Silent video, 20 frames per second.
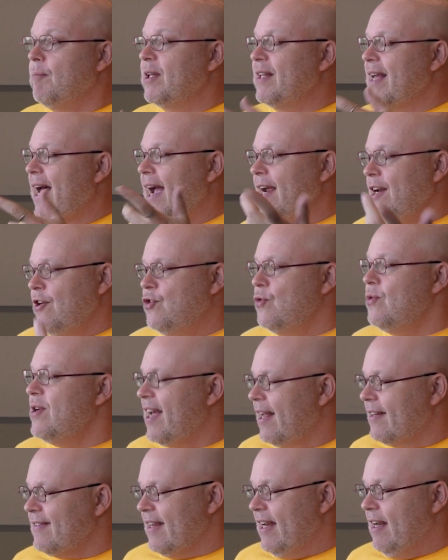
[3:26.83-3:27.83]
but I do
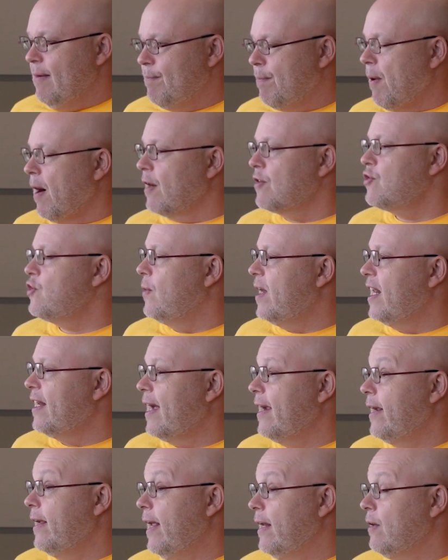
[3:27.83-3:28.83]
that in part so that
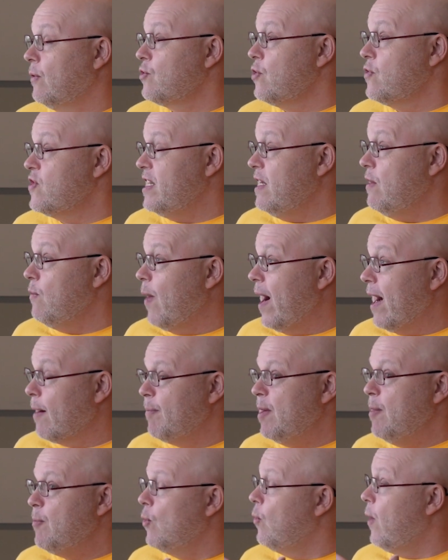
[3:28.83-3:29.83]
I can also see where
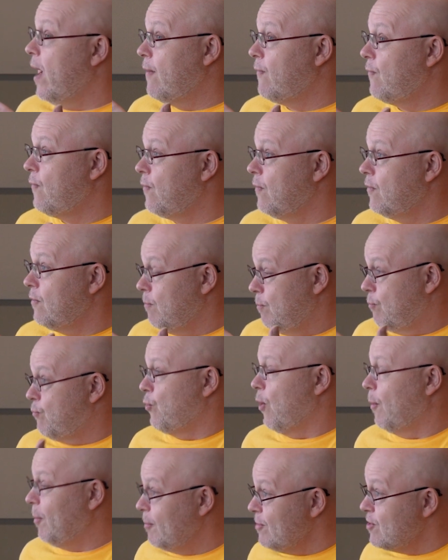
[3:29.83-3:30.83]
people have
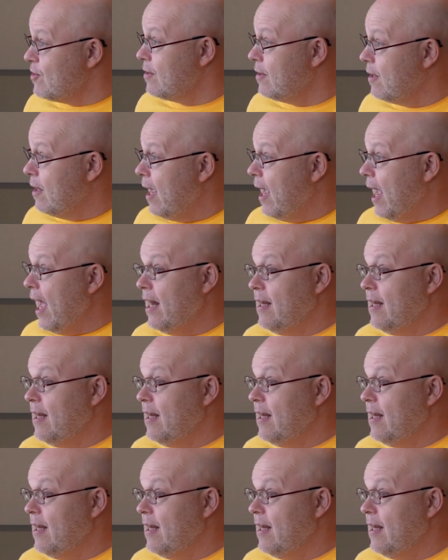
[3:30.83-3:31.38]
problems, yeah.